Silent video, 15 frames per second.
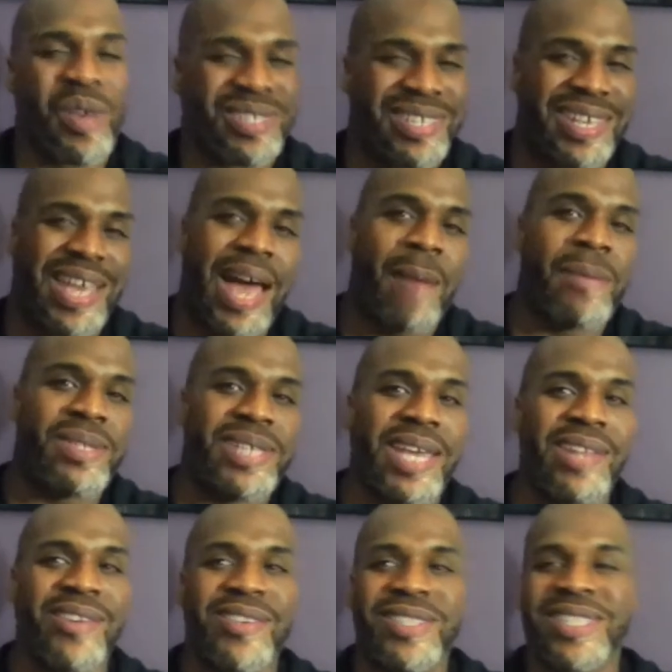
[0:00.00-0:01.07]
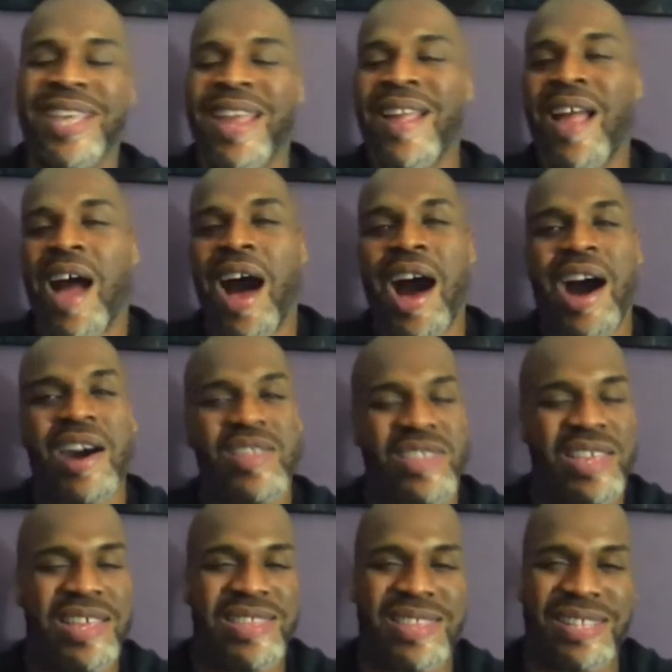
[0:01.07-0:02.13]
commentators,
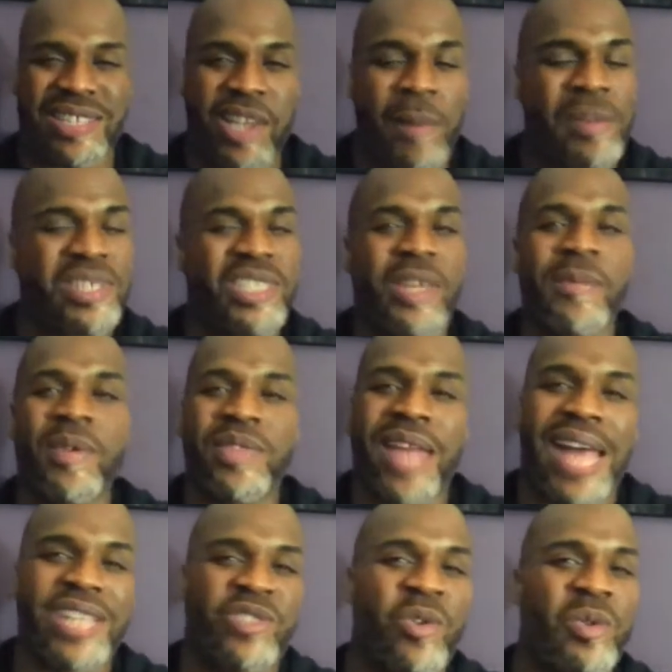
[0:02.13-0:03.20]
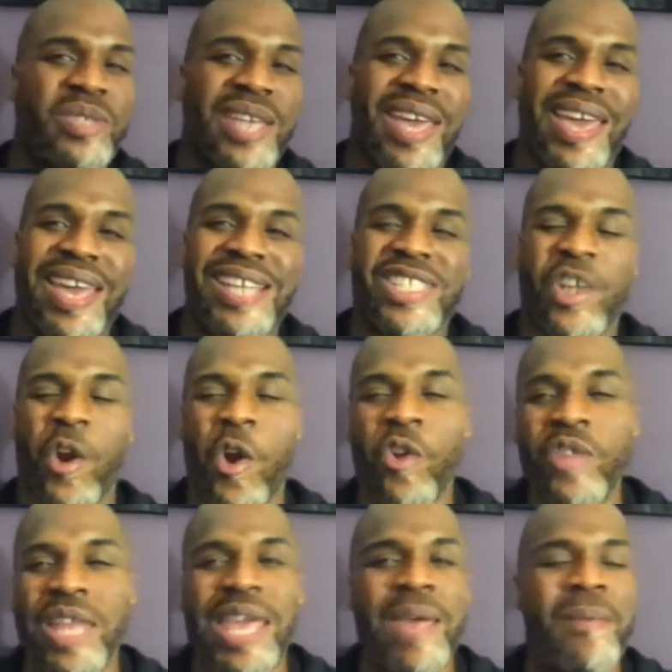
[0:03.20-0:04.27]
the WCW Nitro days, the
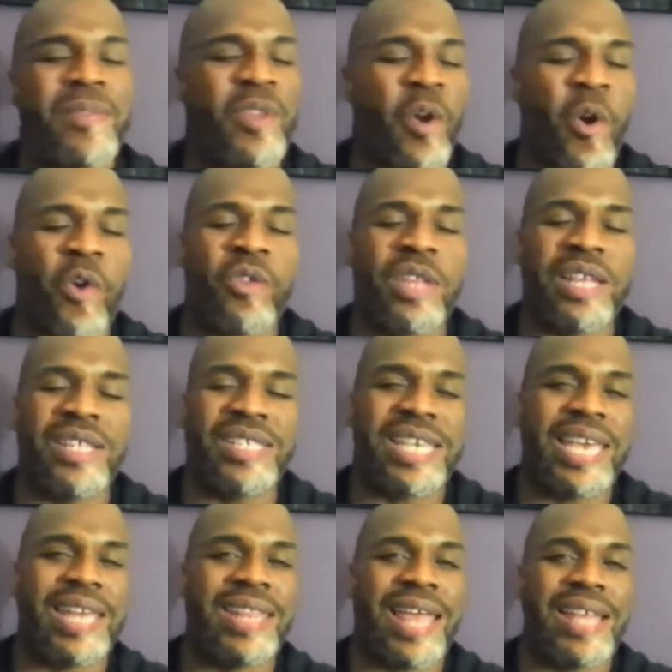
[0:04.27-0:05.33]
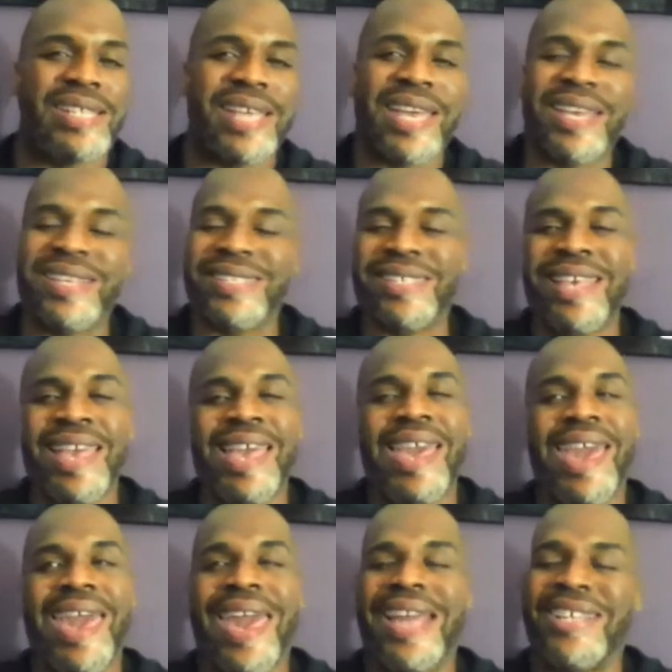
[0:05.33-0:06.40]
early TNA days.
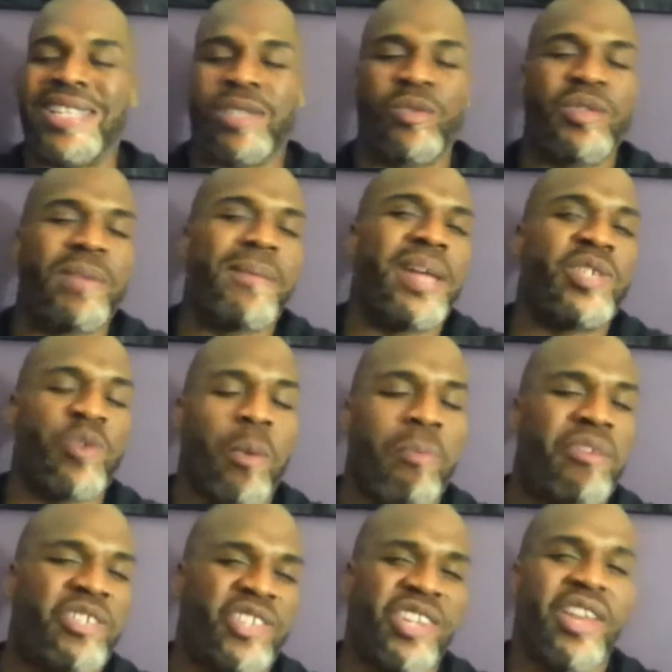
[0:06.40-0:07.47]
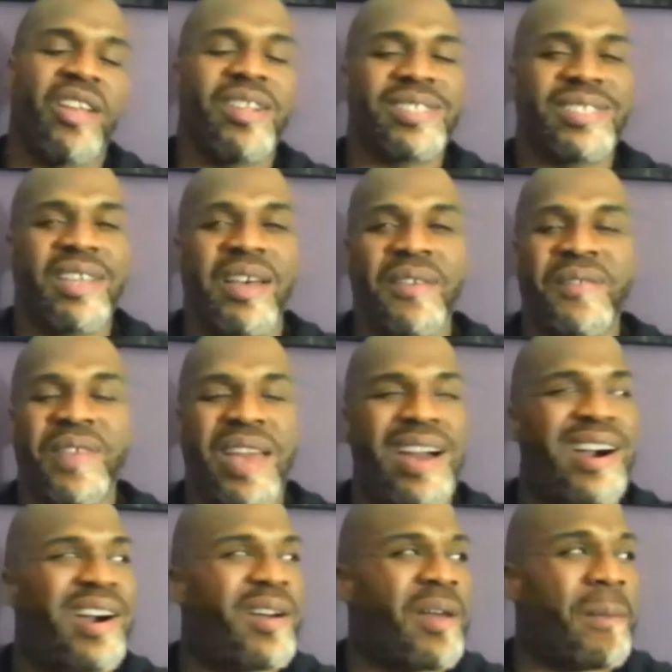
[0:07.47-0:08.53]
It just really made you appreciate all that stuff.
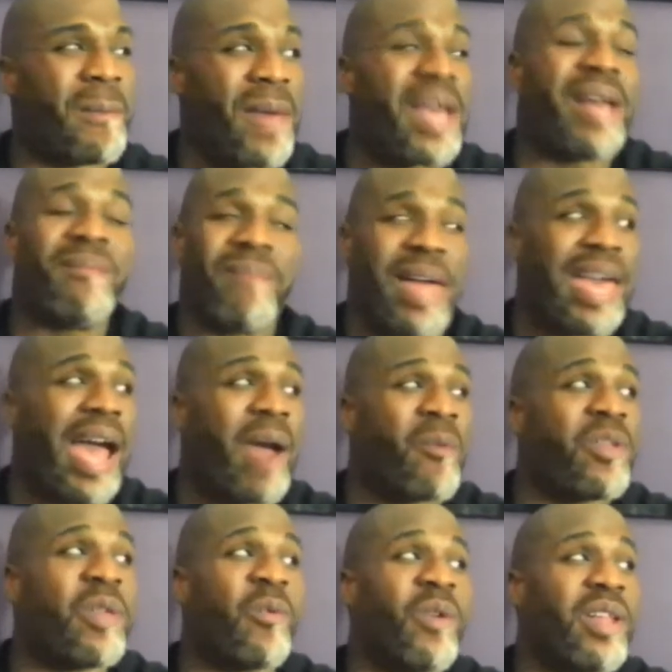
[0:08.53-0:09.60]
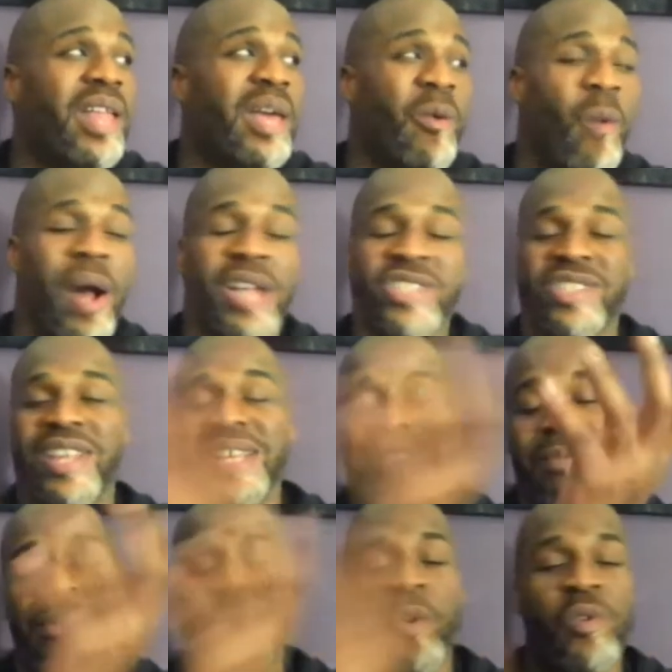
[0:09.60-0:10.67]
Like, I really want to like watch like
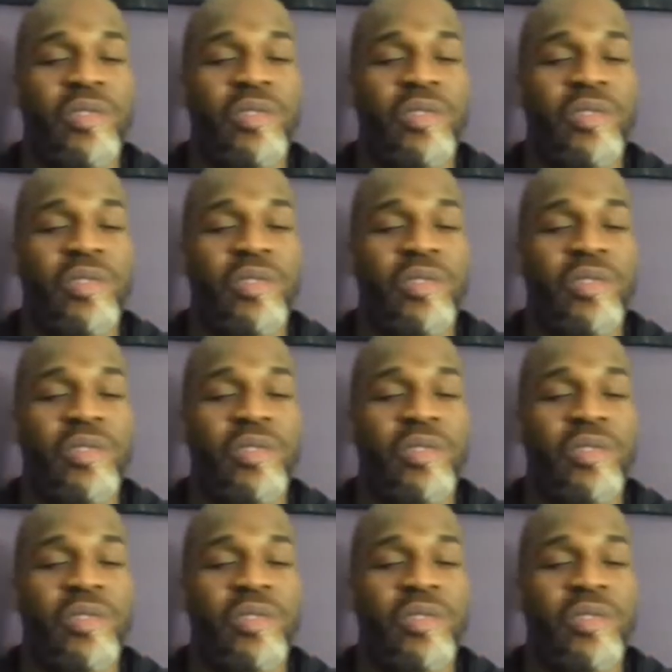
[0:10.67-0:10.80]
some old